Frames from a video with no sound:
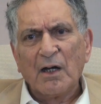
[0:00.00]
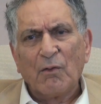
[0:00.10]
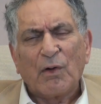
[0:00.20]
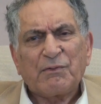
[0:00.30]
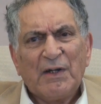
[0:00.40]

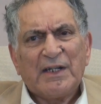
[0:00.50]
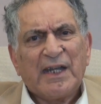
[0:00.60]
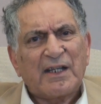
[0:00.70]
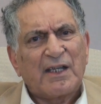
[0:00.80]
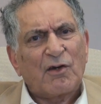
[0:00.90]
what will he
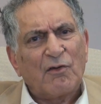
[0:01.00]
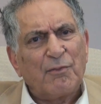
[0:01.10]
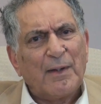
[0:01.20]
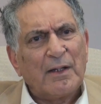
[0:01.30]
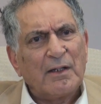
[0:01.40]
take care of
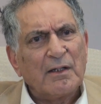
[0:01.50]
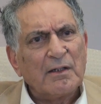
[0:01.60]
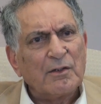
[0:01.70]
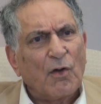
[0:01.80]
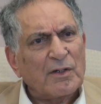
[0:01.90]
my
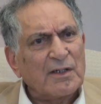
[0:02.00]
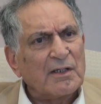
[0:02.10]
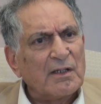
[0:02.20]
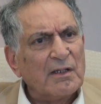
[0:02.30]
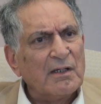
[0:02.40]
daughter?
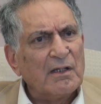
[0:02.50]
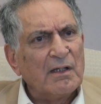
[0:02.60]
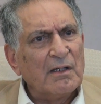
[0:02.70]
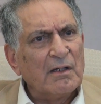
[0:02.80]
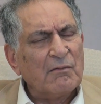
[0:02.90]

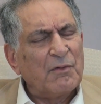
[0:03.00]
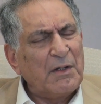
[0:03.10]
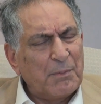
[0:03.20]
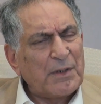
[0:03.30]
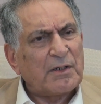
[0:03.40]

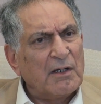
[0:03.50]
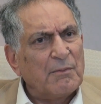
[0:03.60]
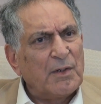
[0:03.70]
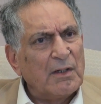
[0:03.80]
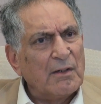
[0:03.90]
Very
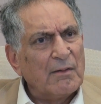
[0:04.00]
perturbed.